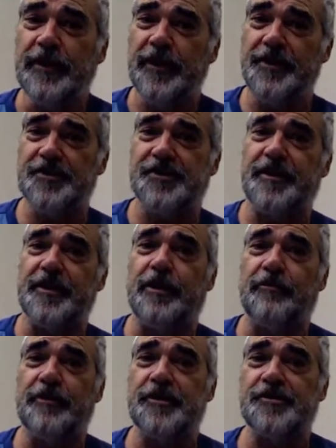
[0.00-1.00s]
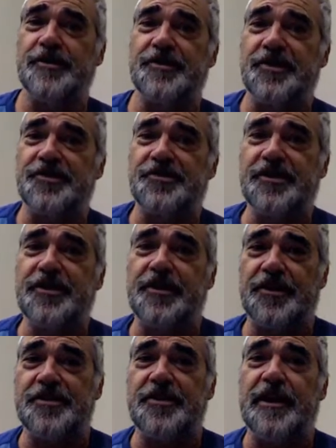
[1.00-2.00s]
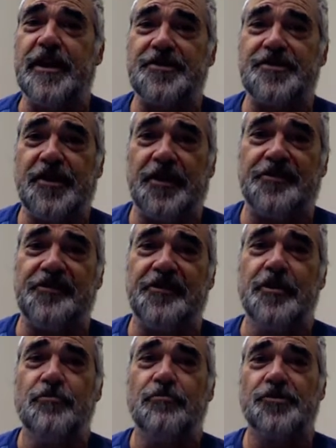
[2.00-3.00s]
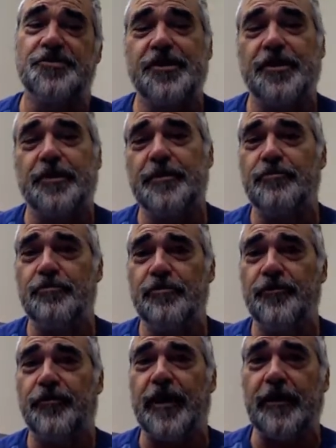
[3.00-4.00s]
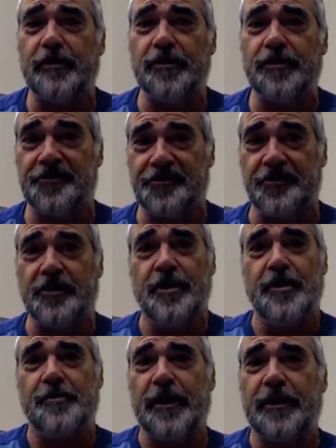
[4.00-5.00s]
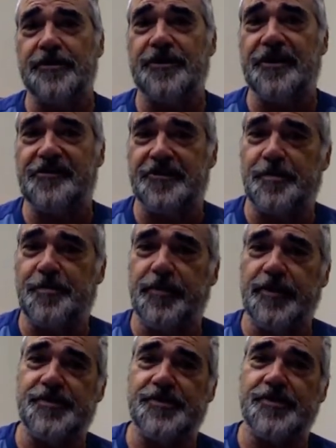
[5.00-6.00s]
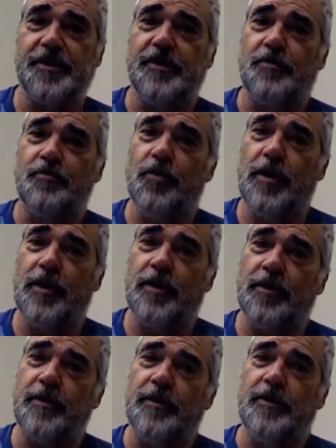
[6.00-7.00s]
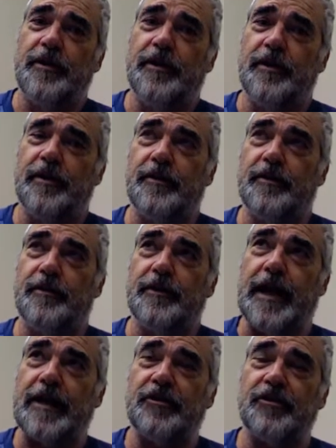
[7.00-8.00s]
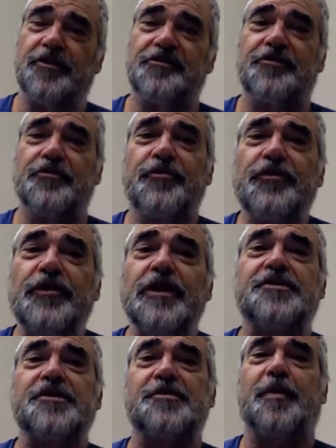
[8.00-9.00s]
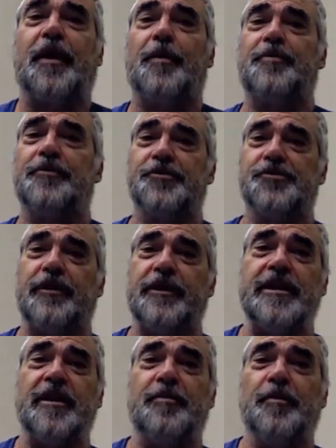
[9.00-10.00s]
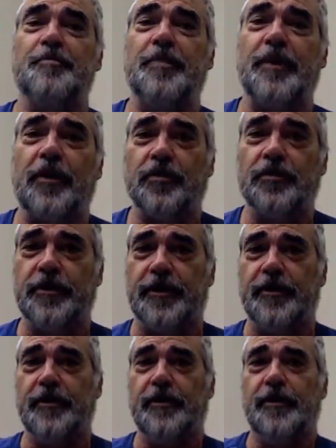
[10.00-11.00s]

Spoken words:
It is that the areas that the sea doesn't yet touch will still be ruined for agriculture. Bangladesh is a place where agriculture feeds its populace right now, but barely.